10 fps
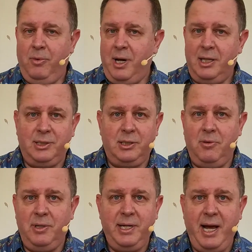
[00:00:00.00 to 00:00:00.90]
We're not
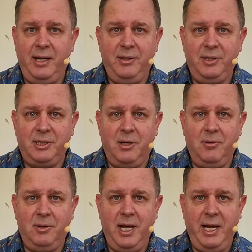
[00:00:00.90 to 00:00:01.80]
slowing down in the
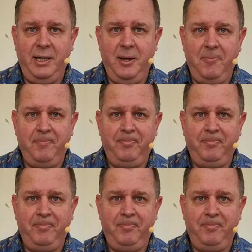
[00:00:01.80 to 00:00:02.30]
slow lane.